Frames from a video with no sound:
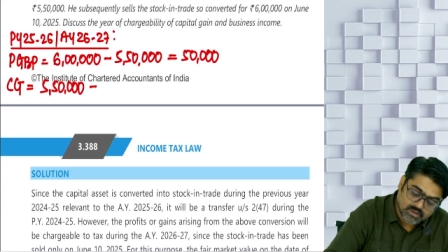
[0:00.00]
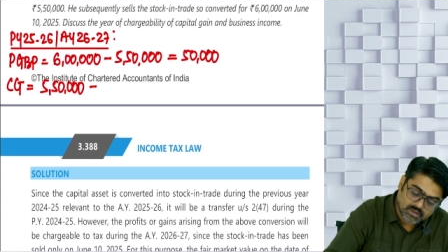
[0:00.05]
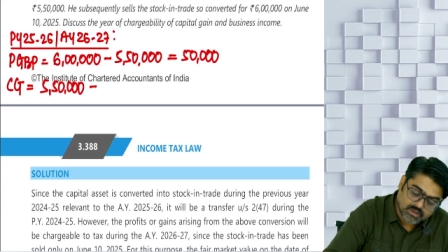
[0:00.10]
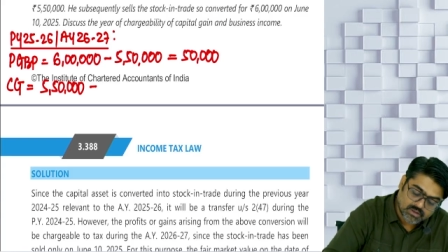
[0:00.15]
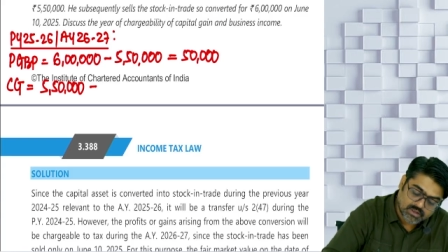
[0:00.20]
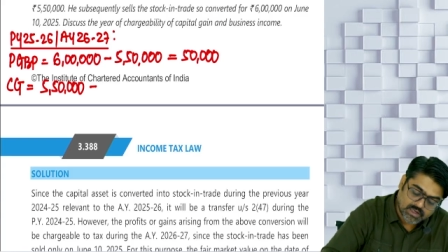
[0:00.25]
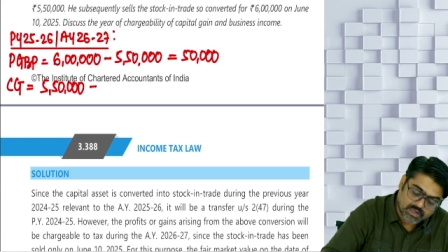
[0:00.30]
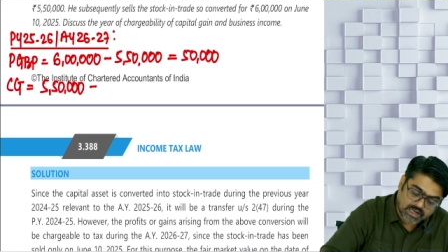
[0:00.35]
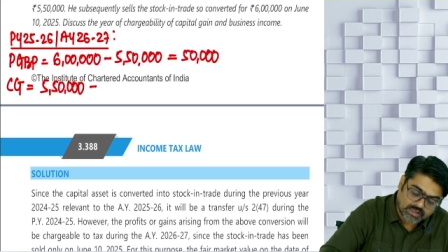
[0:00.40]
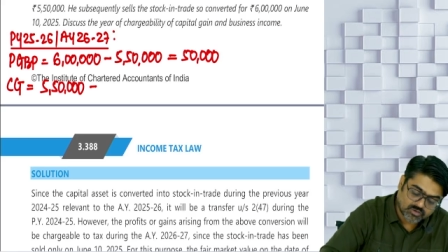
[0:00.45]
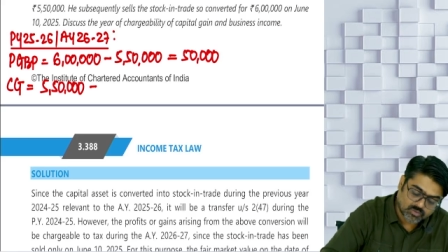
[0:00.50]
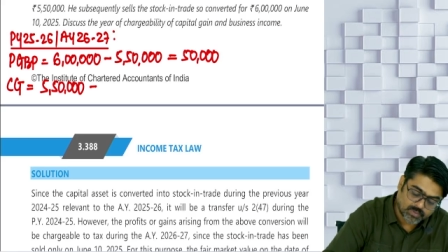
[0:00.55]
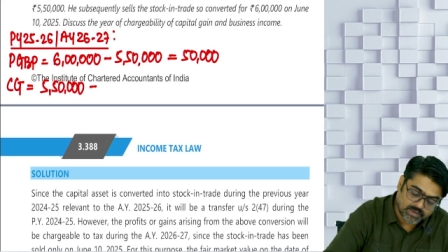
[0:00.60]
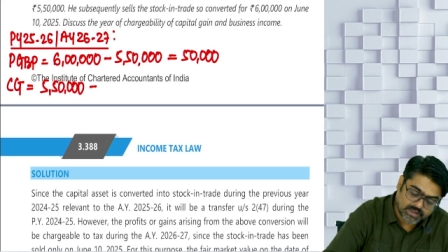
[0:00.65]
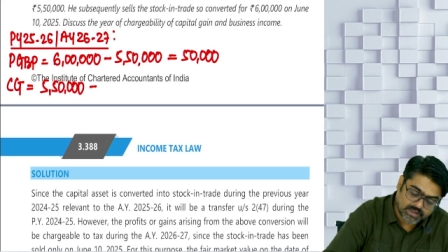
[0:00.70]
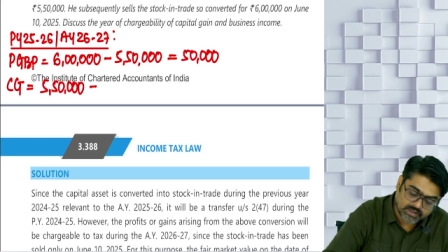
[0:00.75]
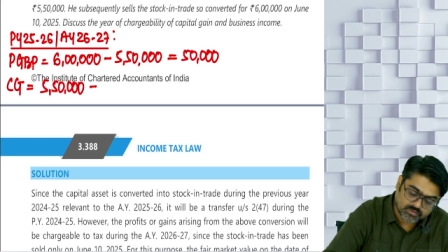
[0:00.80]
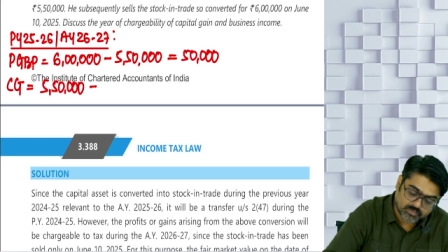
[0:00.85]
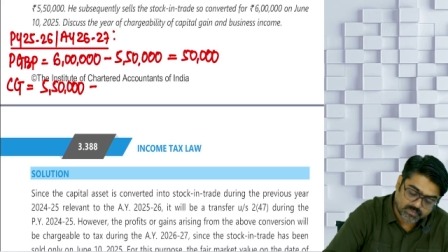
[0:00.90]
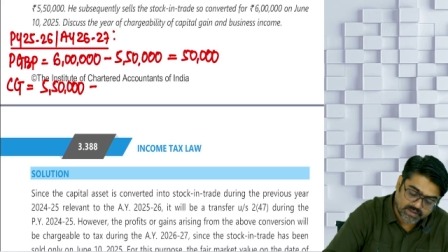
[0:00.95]
transfer
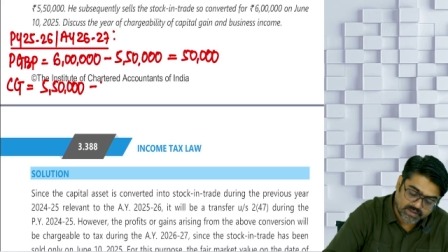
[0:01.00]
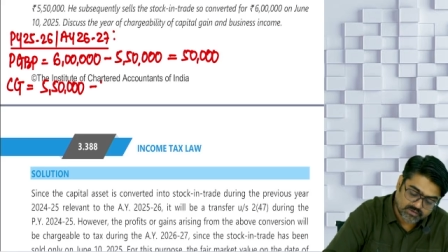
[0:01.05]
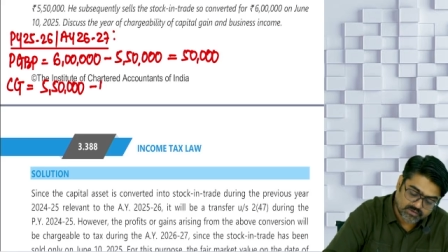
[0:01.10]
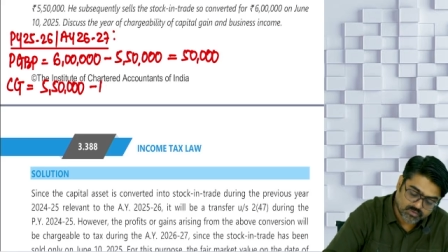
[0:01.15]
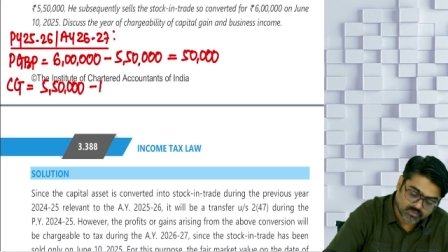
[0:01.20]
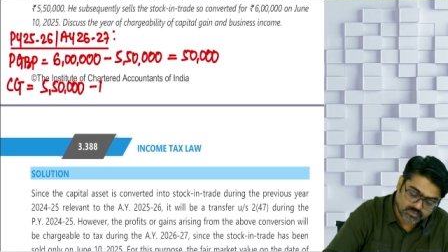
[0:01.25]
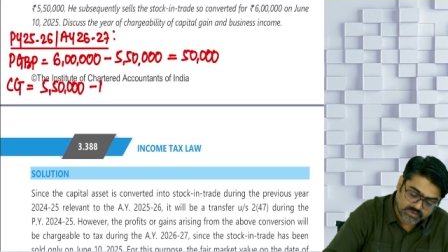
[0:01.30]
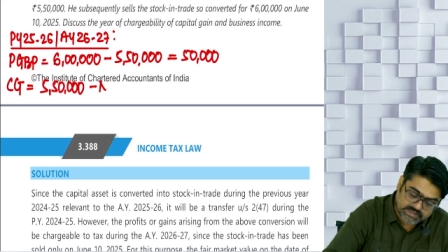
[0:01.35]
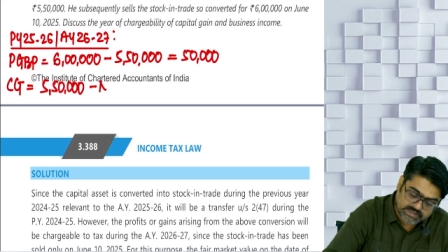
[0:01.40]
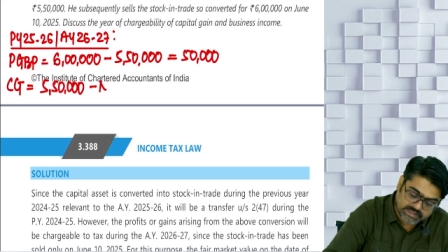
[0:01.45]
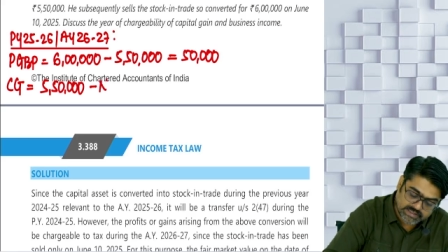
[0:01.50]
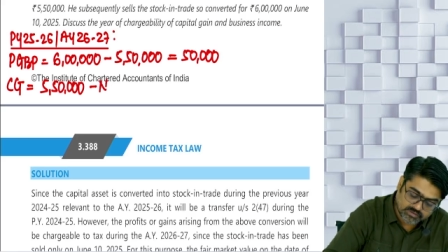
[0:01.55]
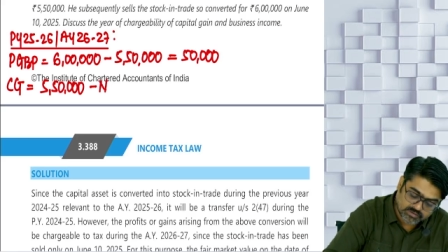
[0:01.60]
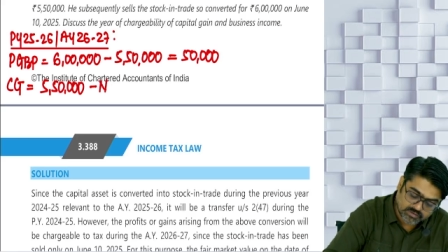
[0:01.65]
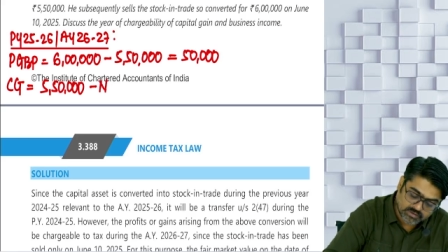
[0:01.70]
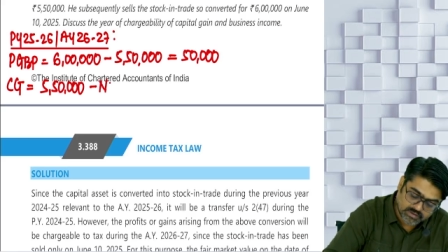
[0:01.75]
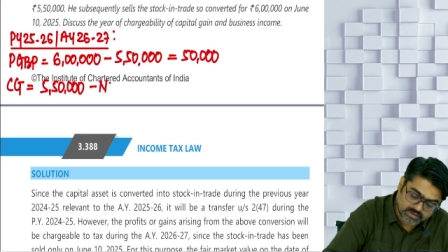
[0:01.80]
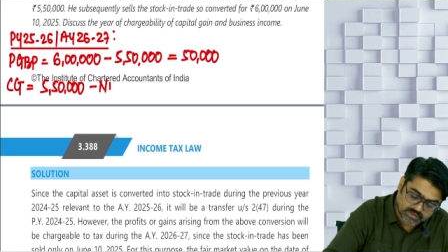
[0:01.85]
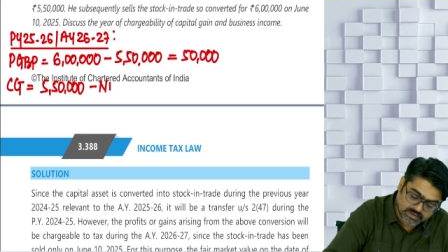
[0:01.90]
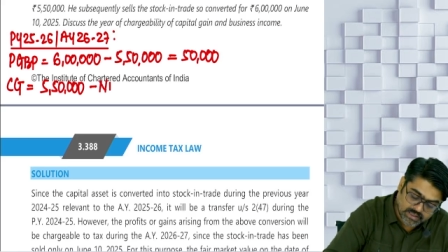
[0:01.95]
expense, which is
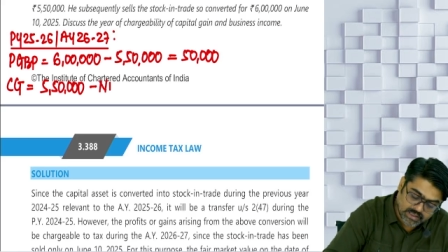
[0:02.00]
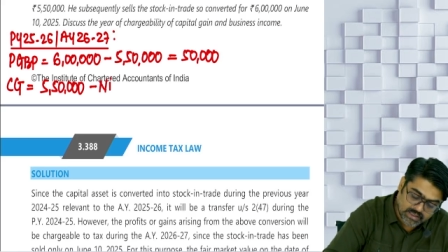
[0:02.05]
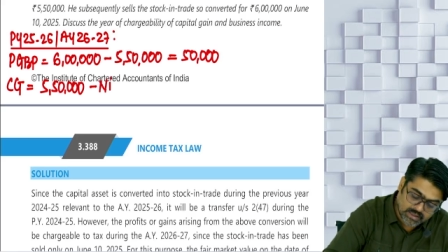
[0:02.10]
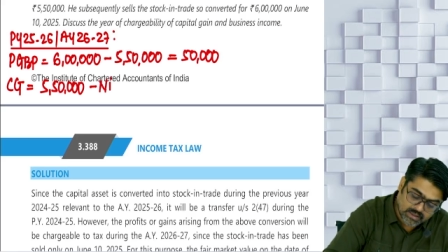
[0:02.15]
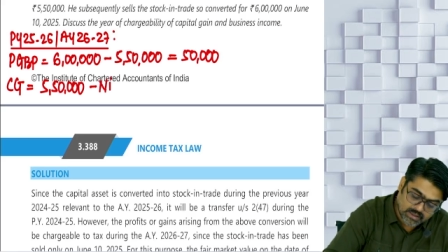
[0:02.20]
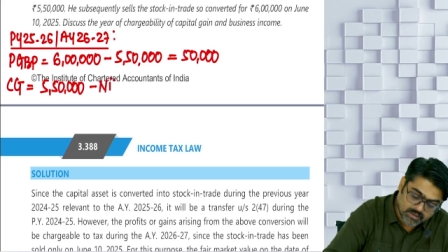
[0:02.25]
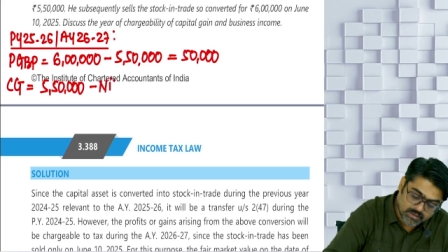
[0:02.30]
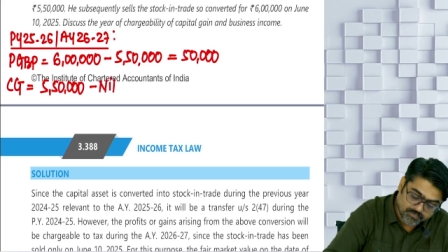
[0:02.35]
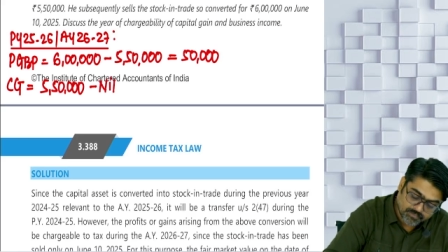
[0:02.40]
nil.